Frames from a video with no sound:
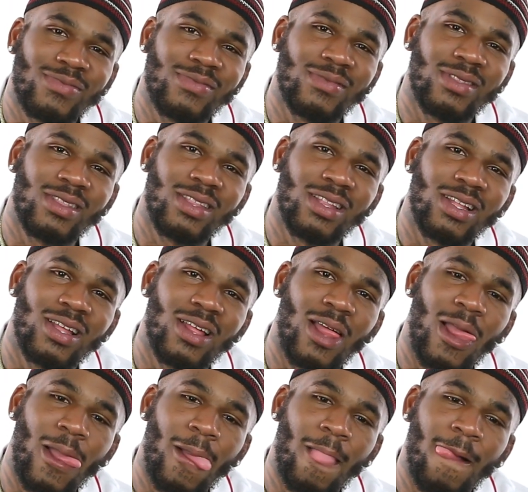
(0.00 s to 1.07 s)
Oh, your own
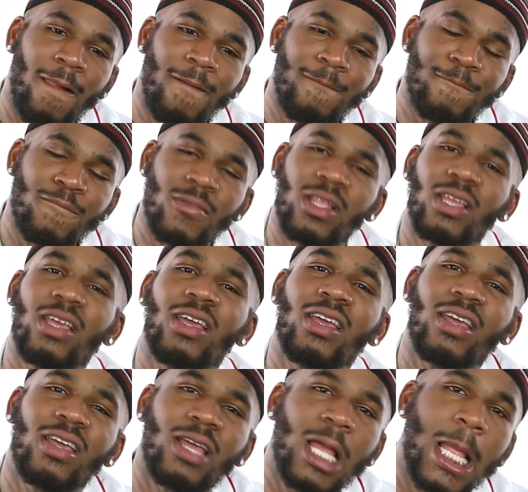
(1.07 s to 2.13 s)
personal cars?
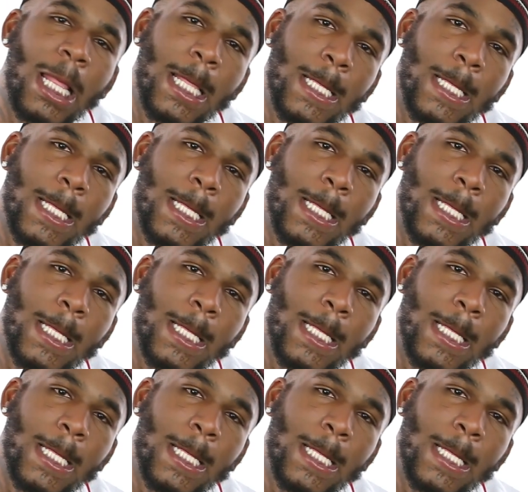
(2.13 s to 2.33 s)
Yeah.